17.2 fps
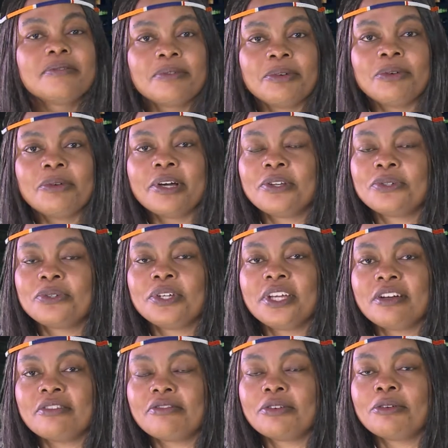We want to
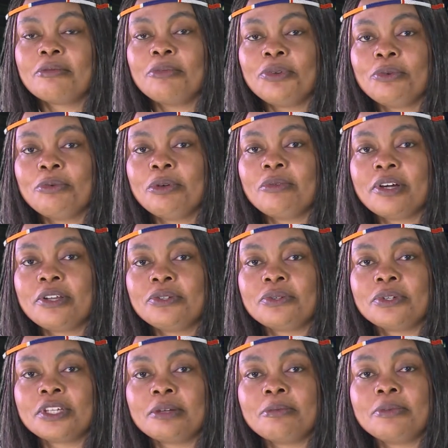hear from you. We want to
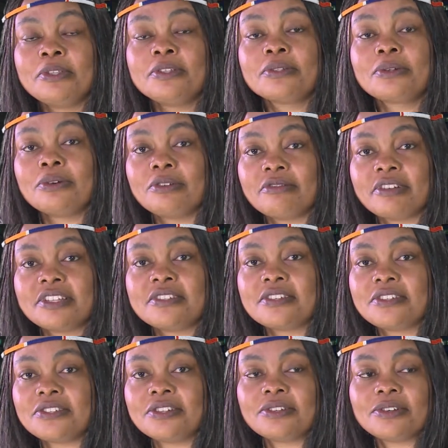keep this
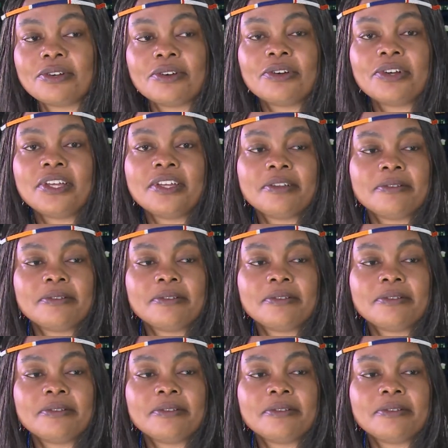conversation going.